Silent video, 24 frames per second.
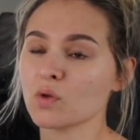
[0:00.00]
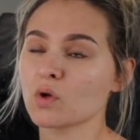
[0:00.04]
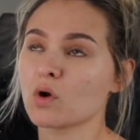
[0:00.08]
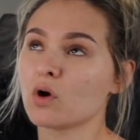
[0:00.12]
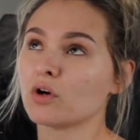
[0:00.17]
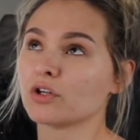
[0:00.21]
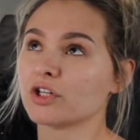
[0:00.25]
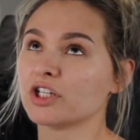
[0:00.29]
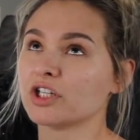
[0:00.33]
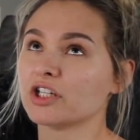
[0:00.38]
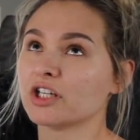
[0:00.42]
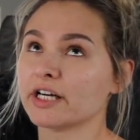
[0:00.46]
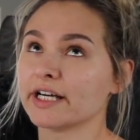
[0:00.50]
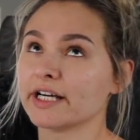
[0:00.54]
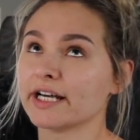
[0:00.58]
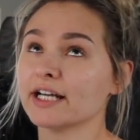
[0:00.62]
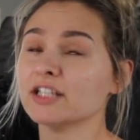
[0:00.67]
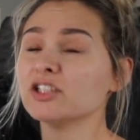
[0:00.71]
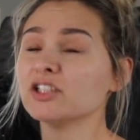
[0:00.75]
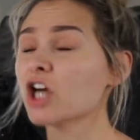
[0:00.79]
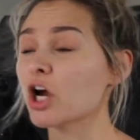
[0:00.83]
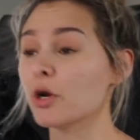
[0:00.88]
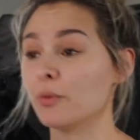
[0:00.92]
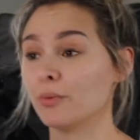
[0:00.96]
On a night.
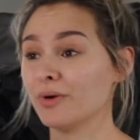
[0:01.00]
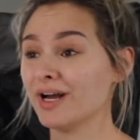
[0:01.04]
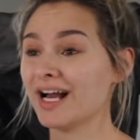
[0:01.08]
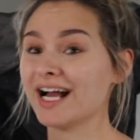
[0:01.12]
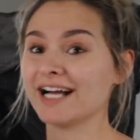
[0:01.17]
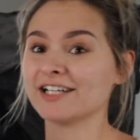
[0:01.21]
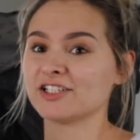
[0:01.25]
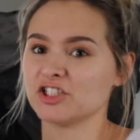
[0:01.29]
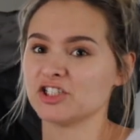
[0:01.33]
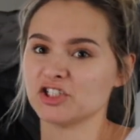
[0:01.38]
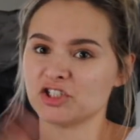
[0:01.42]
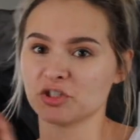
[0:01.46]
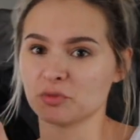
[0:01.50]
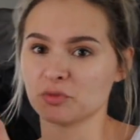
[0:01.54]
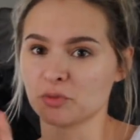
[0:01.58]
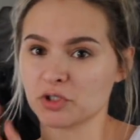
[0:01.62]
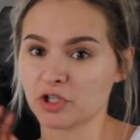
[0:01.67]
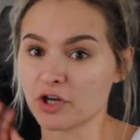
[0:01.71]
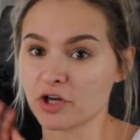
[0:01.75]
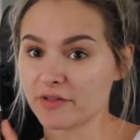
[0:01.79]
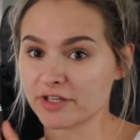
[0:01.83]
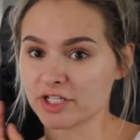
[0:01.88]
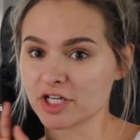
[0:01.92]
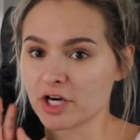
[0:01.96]
No, actually, do you know what?
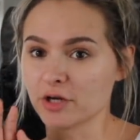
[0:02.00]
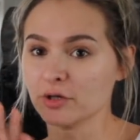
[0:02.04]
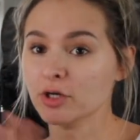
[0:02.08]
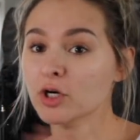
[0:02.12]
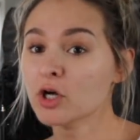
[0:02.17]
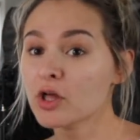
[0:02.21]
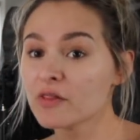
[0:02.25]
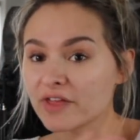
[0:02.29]
No, they don't.